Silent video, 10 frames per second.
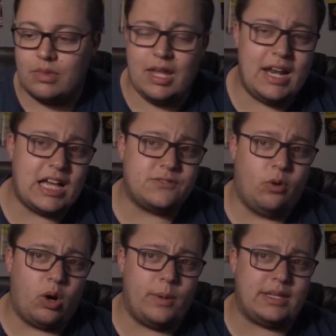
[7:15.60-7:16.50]
It has
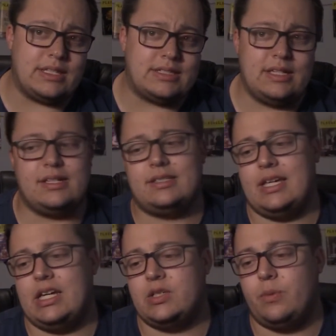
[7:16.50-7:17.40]
four weaknesses.
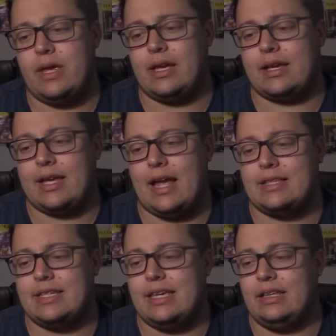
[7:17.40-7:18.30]
It is weak
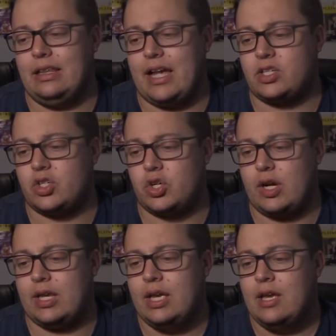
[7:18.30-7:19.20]
against
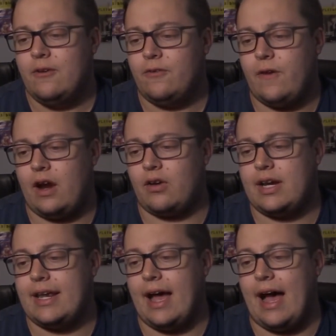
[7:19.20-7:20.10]
Electric,
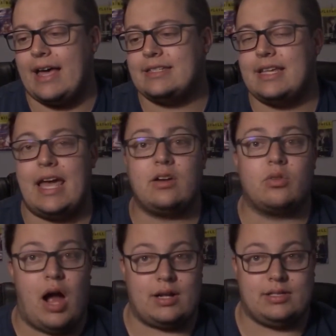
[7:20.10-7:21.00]
Fairy, Ice, and
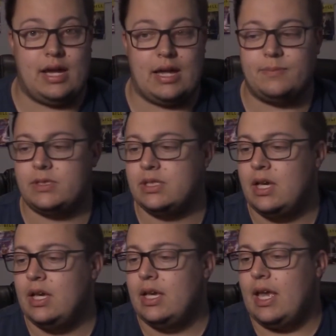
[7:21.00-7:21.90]
Rock types.
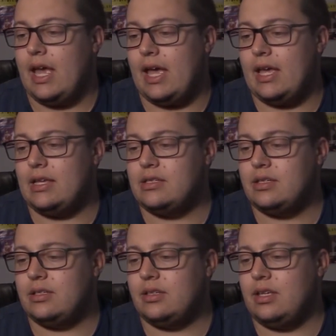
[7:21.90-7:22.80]

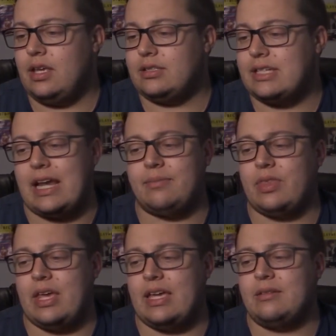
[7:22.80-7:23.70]
And same
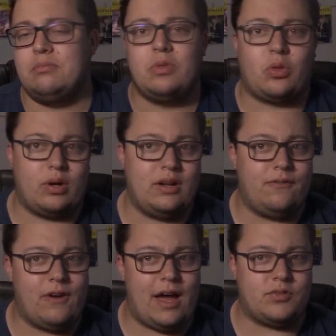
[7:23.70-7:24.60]
thing, three to
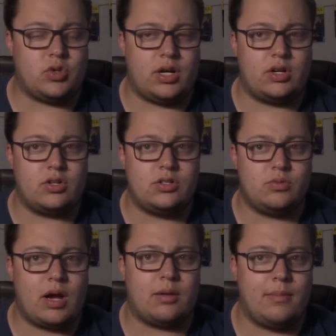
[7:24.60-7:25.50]
five
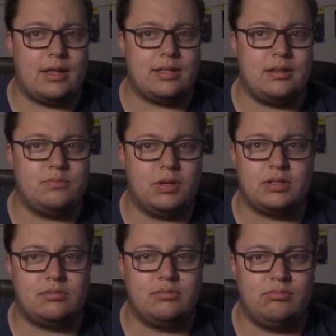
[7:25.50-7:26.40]
trainers recommended,
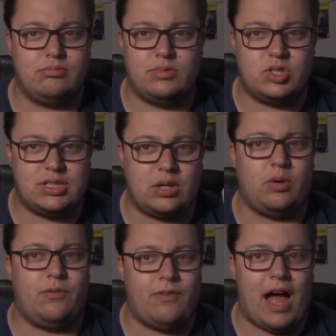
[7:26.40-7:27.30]
but stick
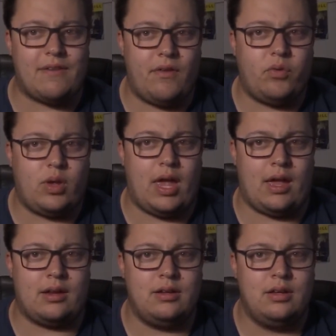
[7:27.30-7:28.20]
with five if you
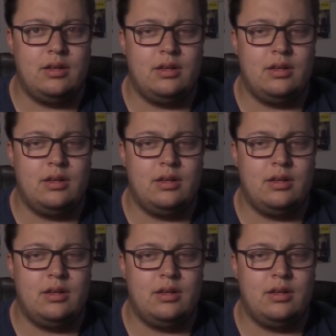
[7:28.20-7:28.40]
can.